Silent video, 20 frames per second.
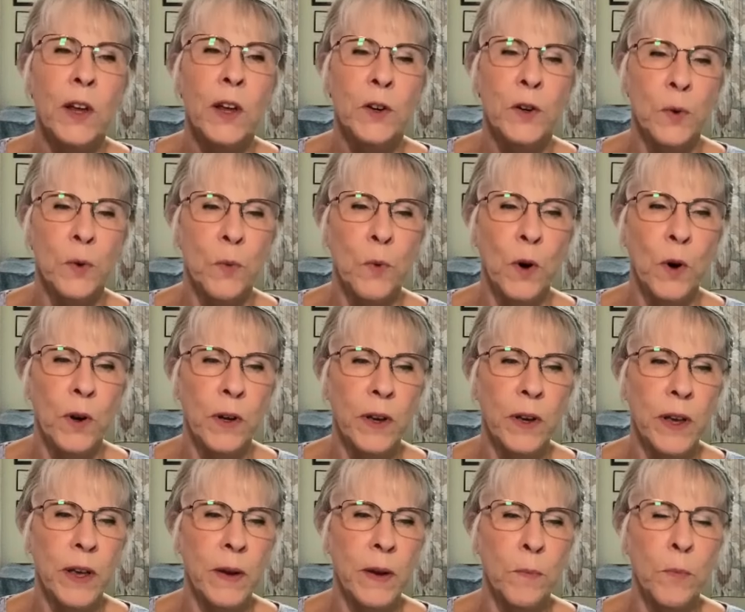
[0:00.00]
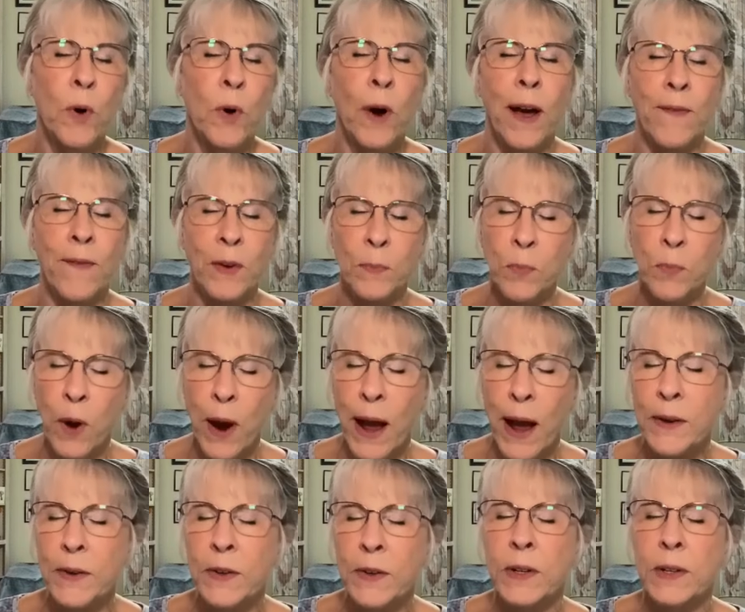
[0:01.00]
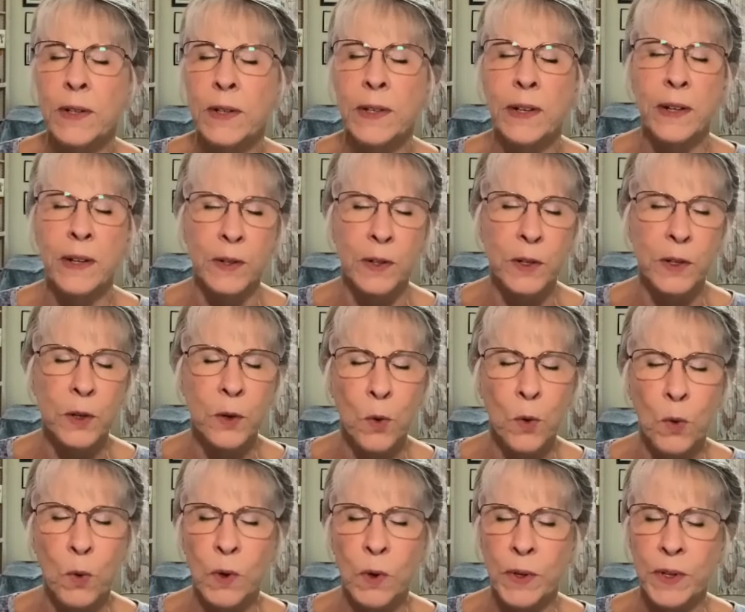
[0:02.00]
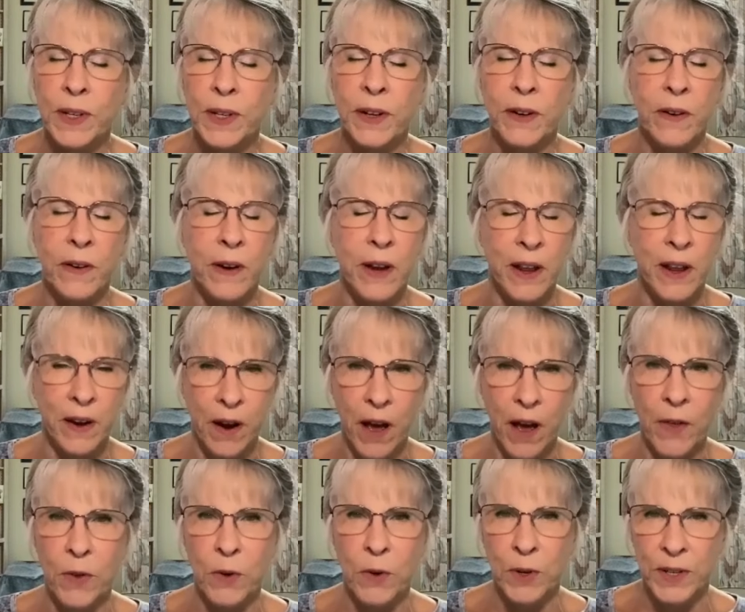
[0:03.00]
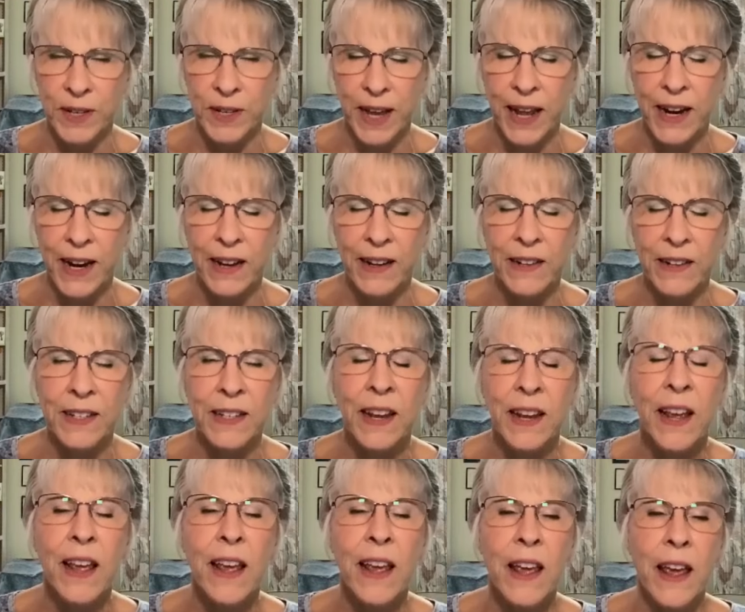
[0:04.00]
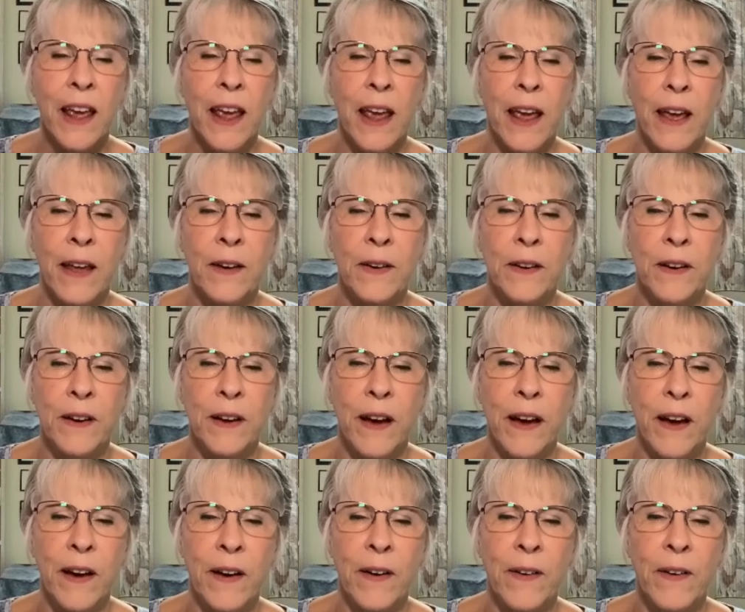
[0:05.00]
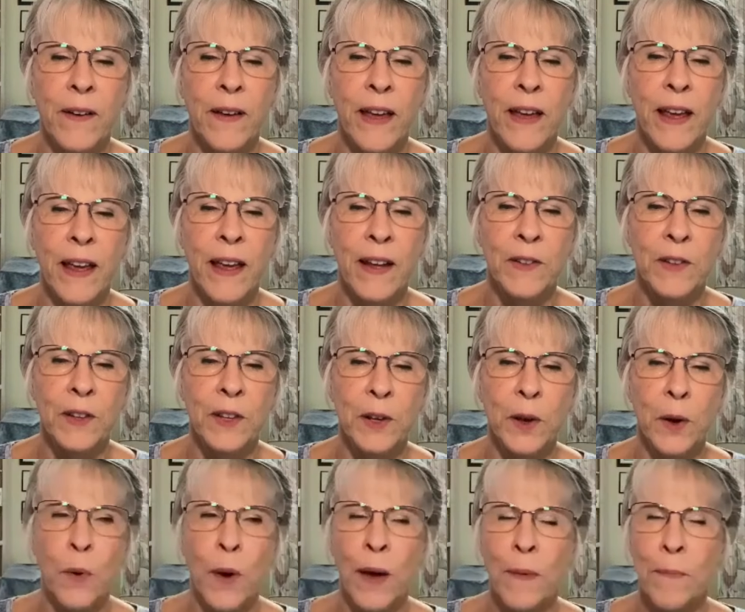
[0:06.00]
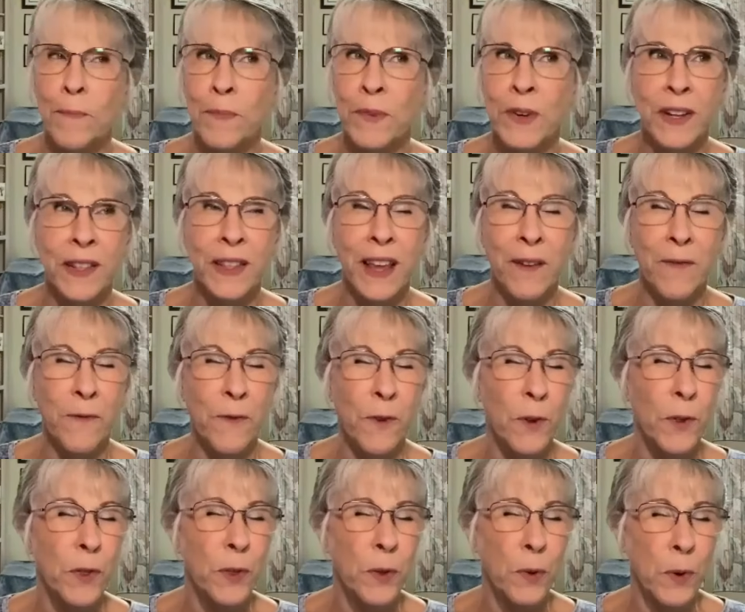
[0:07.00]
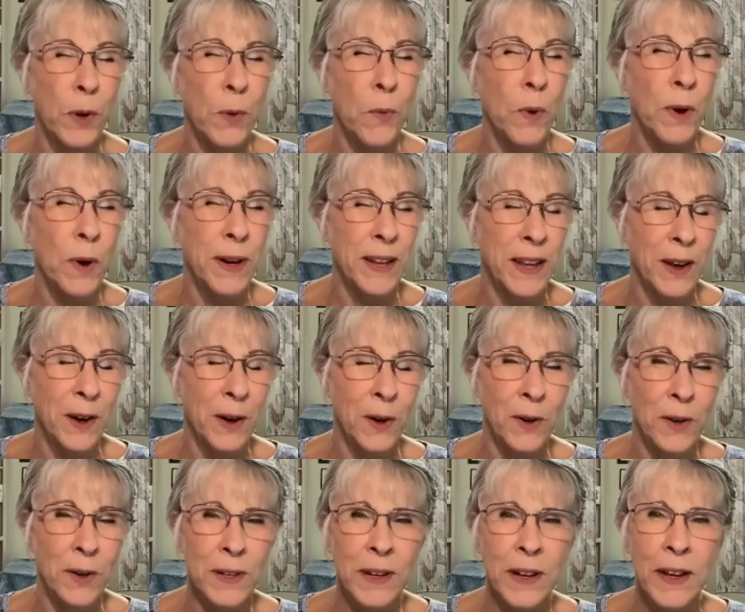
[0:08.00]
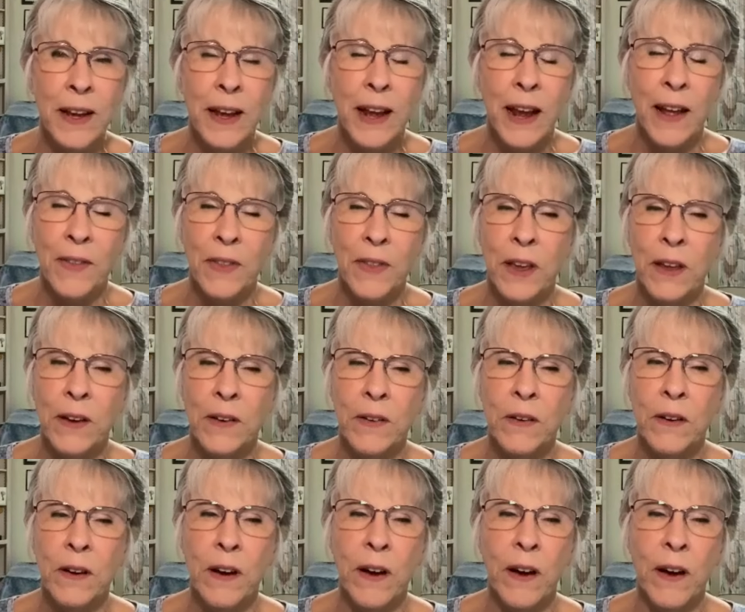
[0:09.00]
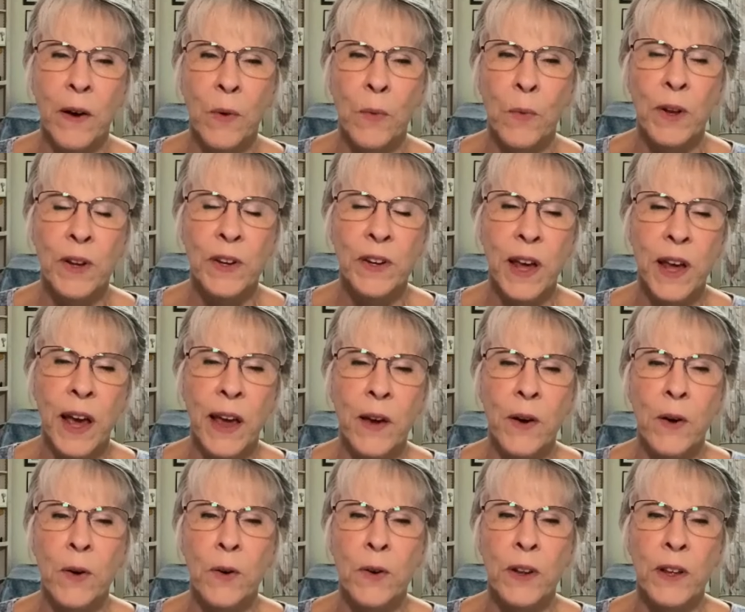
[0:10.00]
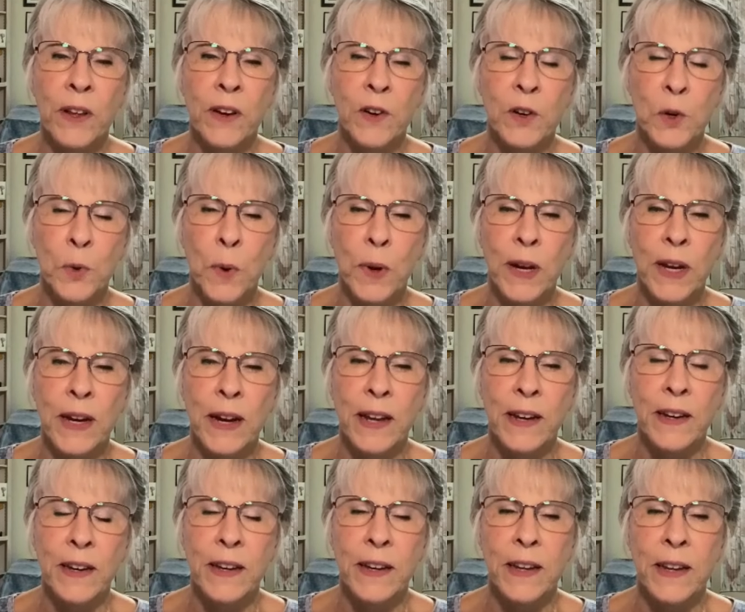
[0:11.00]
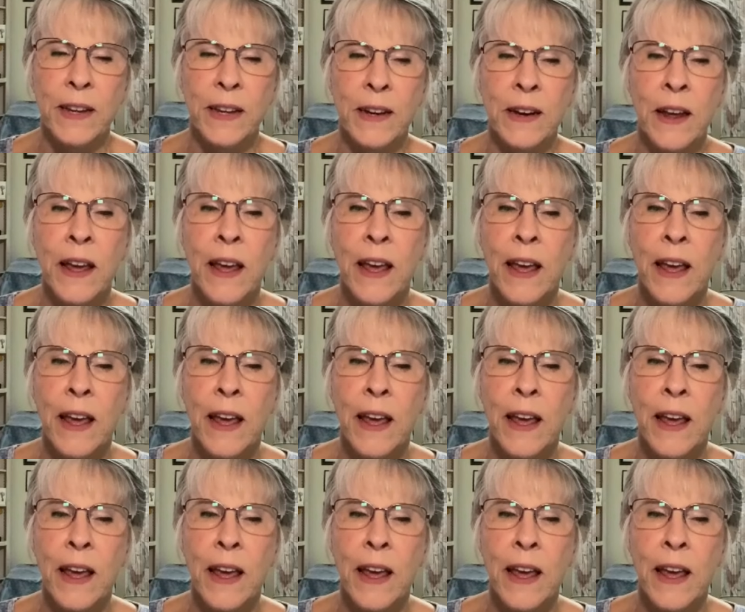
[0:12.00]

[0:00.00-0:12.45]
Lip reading: to work in private practice, in schools, and in other settings. And so I did that for 31 years and then retired in 2019.